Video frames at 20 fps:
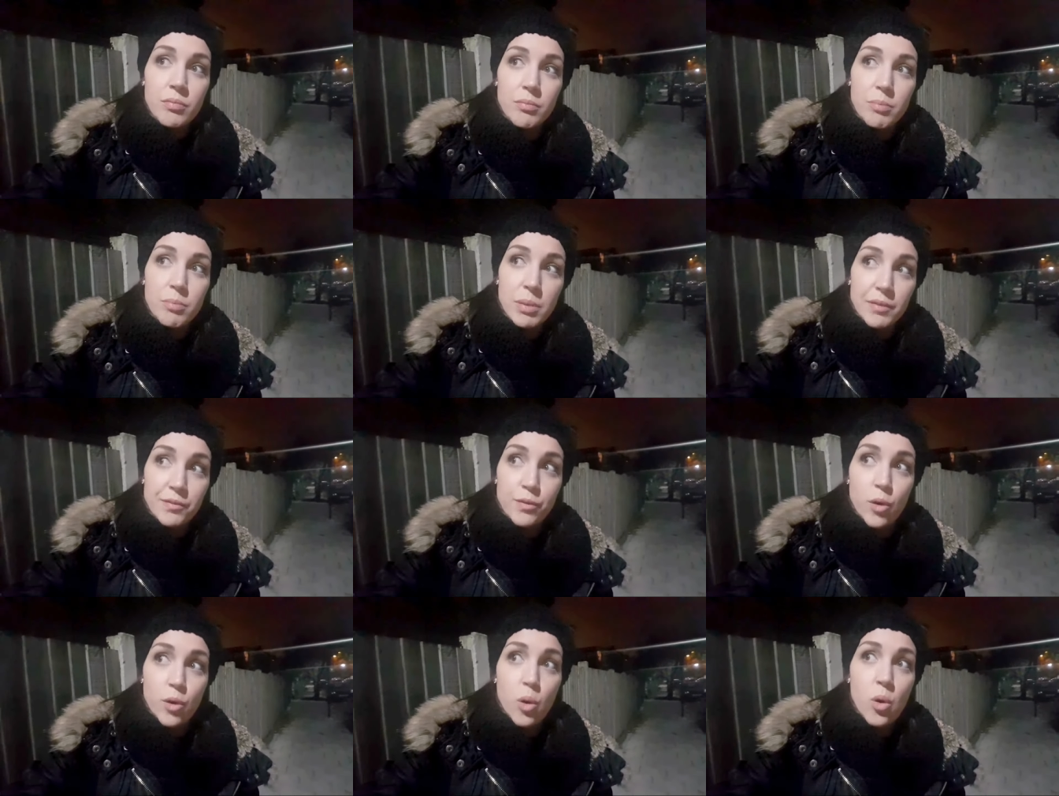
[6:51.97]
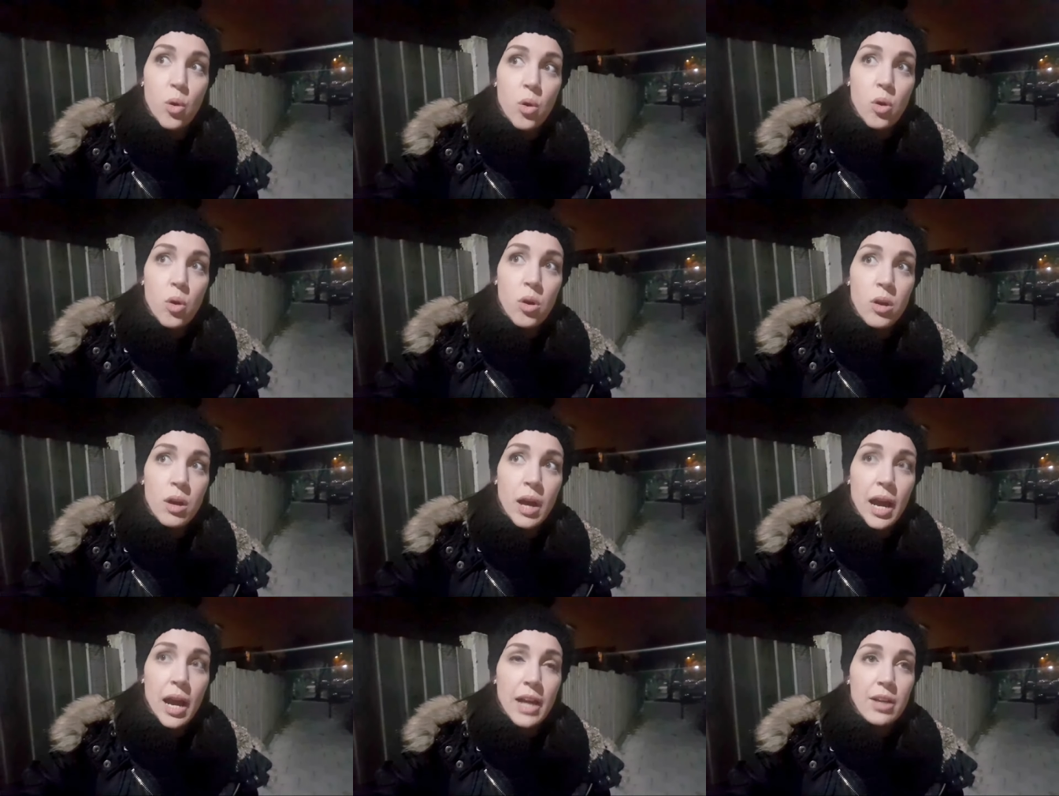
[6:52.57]
before,
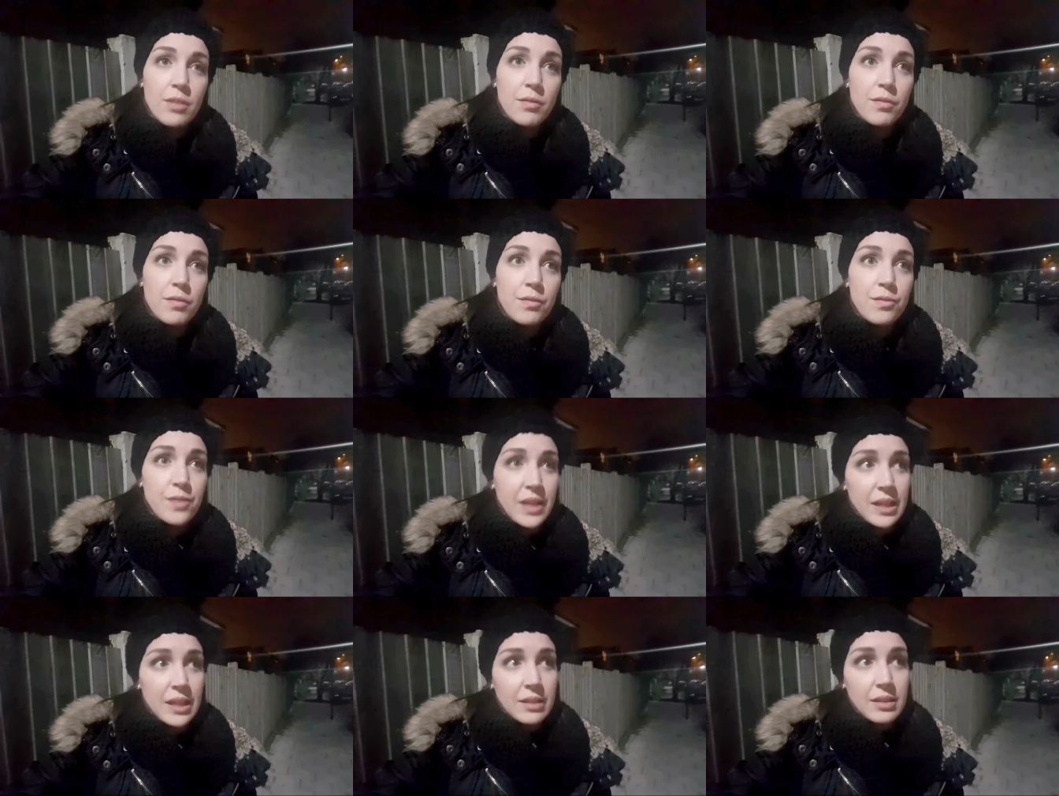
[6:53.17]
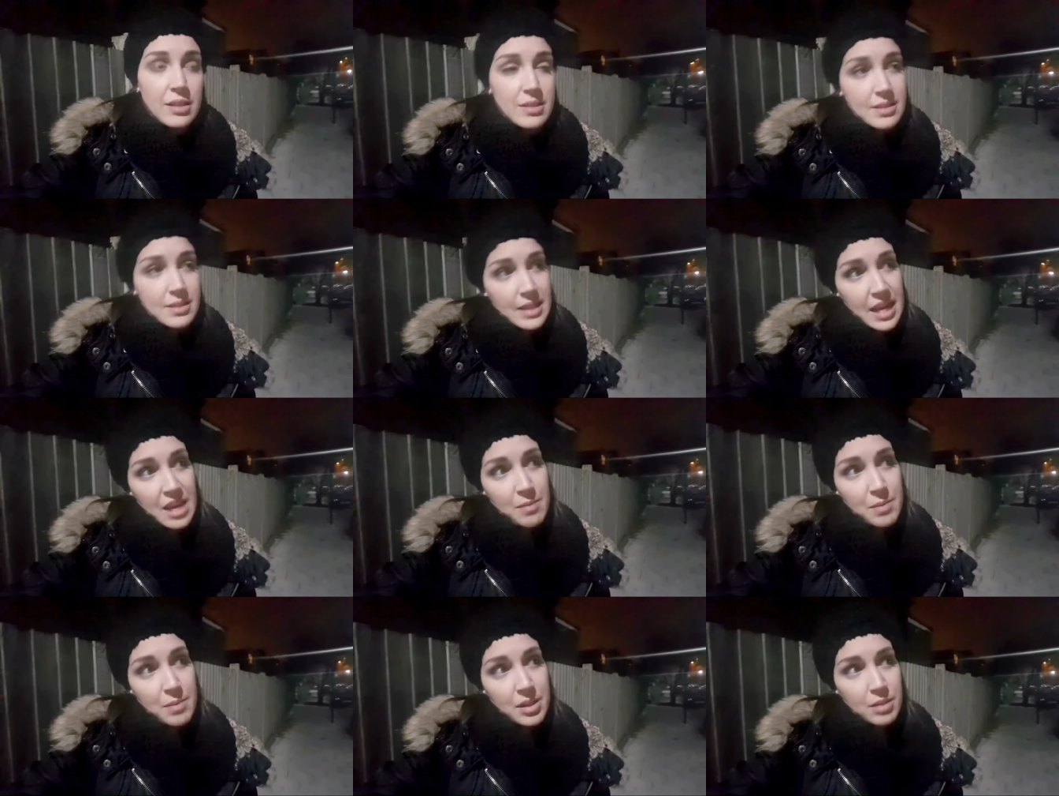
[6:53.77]
I don't think the
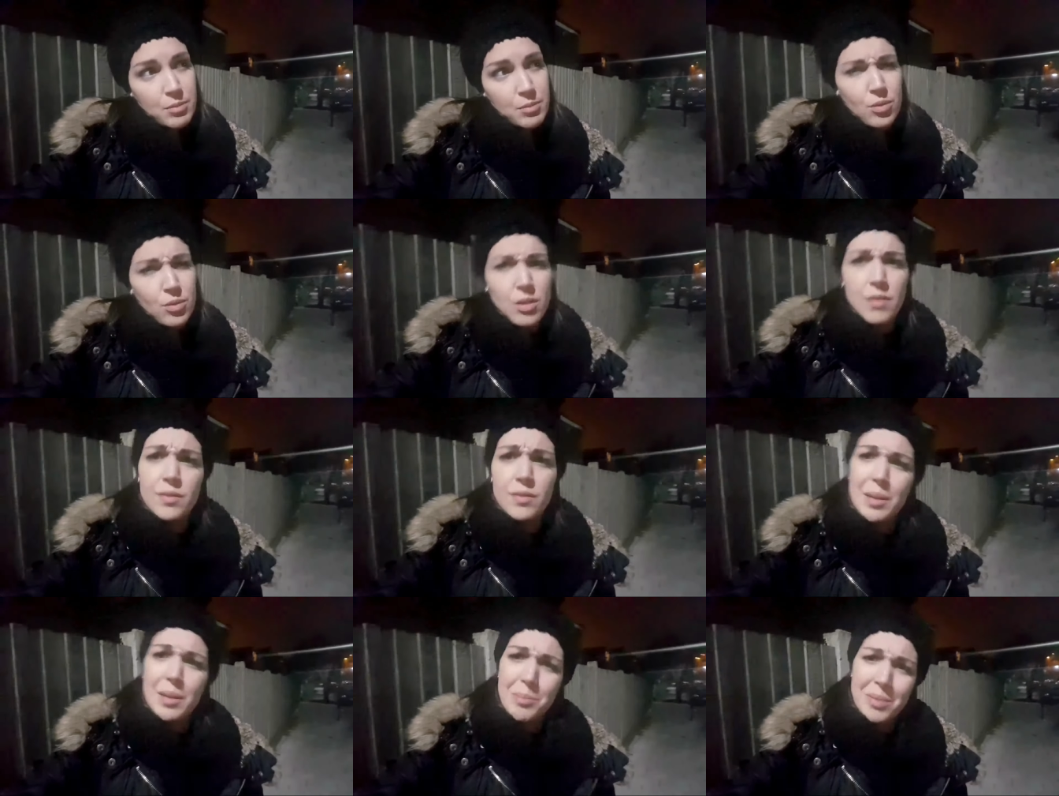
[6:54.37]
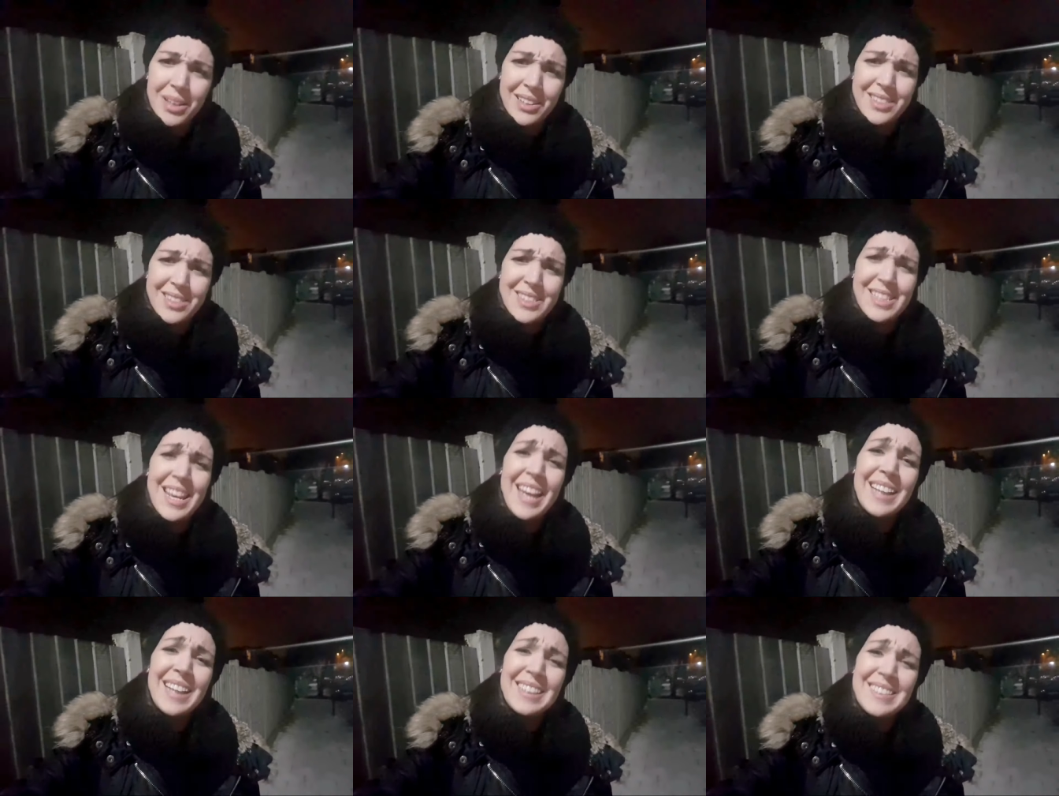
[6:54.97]
same anymore, if that makes
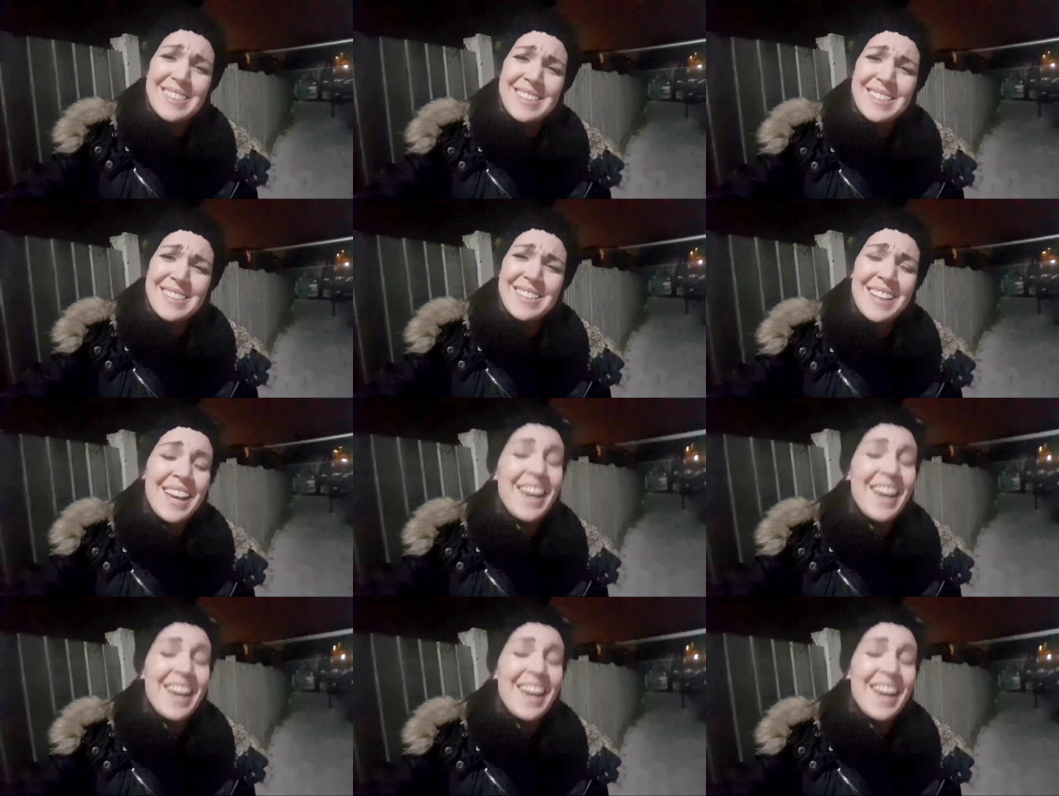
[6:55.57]
sense.